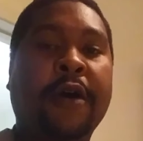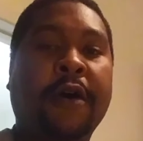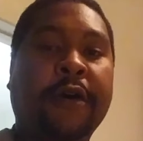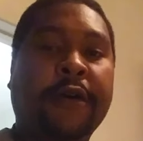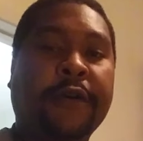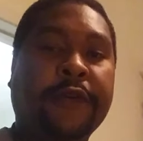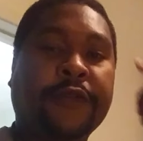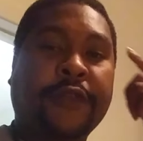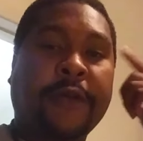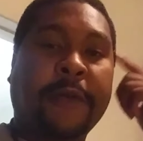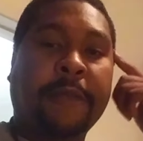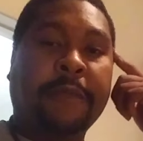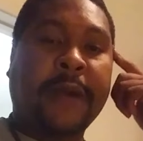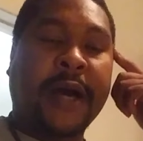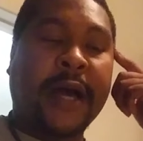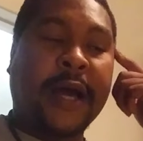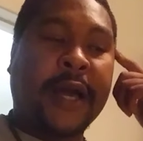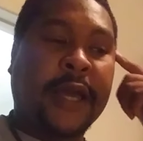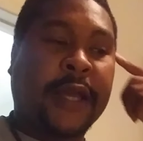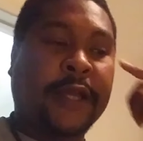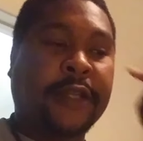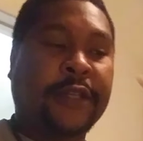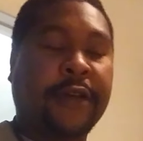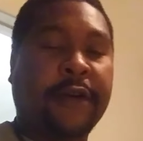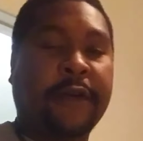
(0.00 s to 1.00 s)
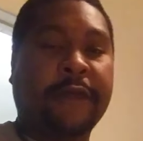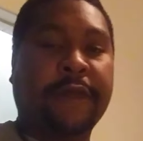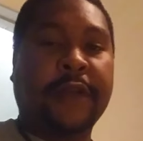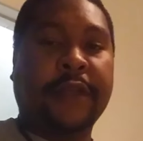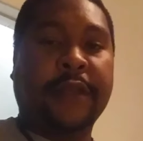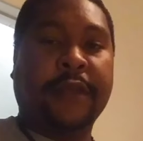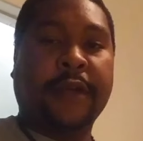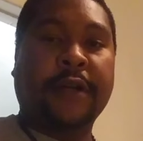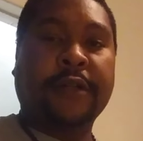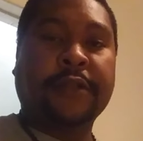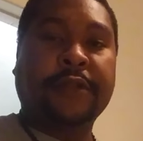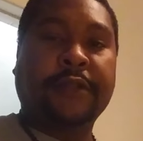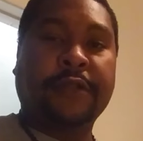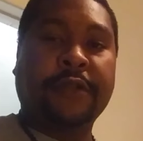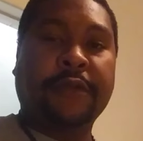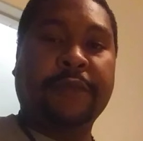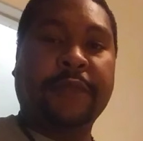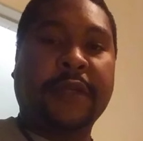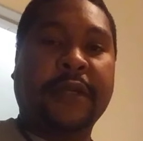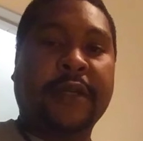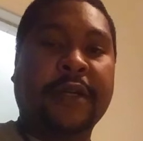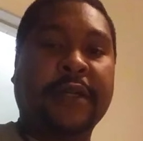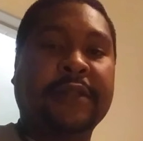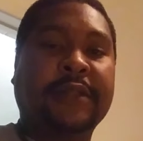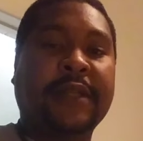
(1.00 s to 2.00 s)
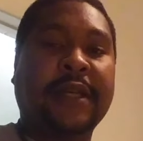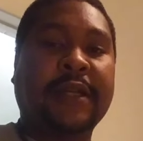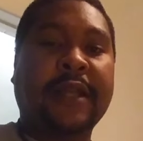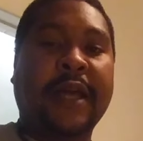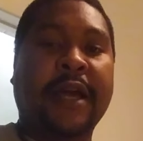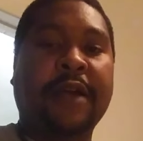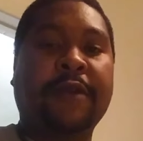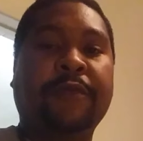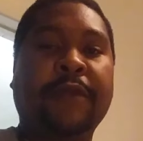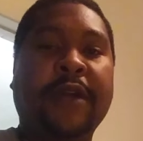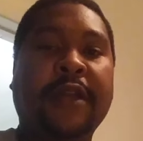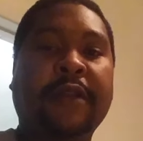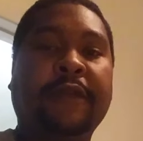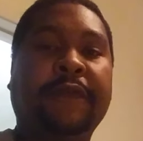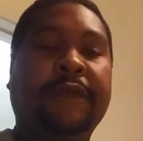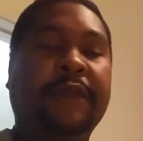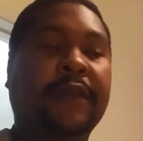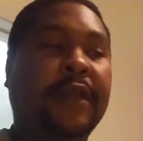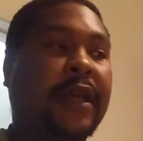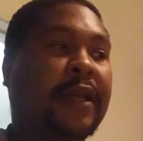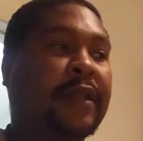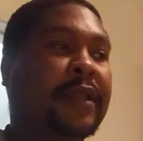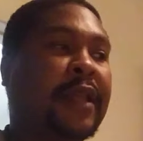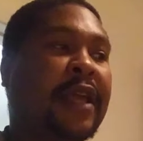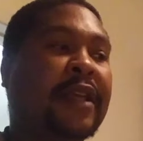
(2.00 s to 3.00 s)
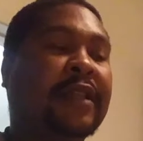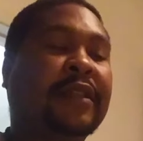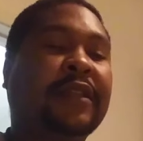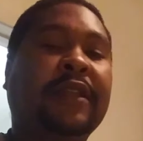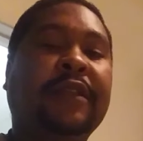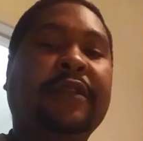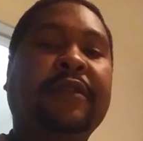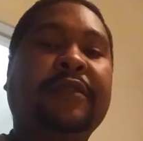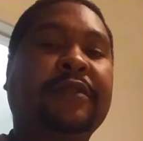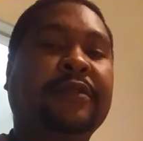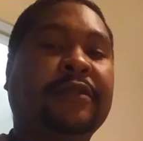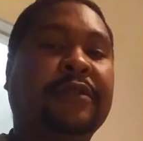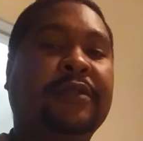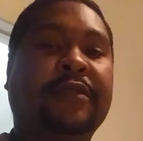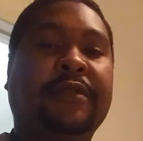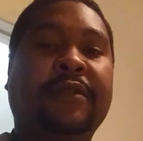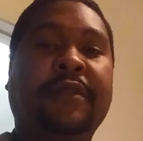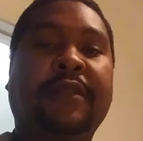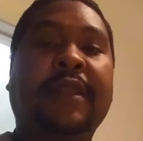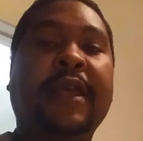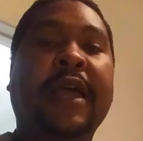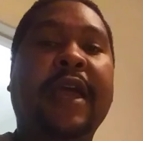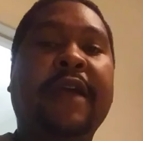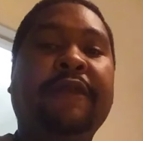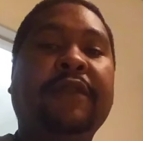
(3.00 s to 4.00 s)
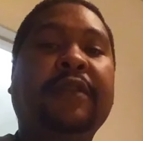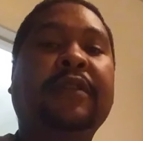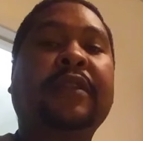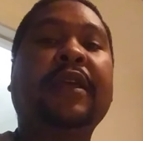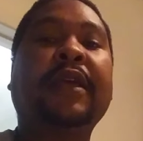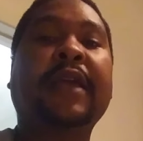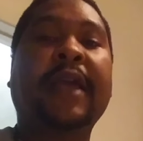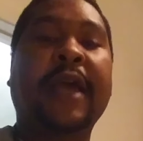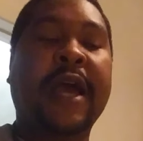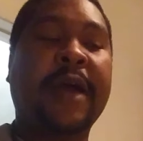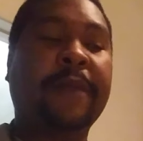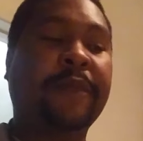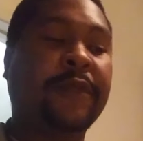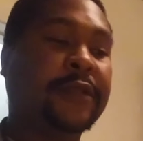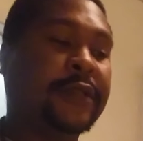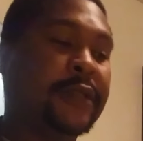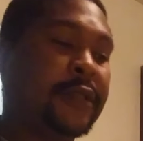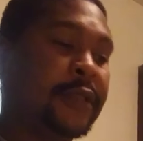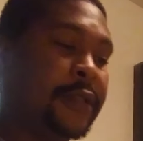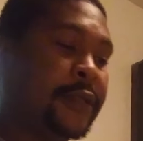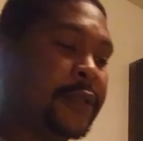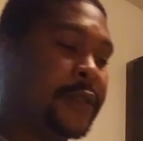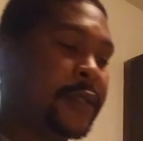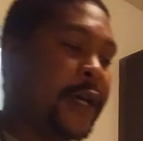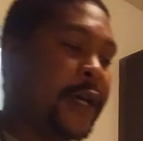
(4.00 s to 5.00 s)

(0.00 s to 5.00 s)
on the mind of a youngster, because they're not ready for that. Everything happens in this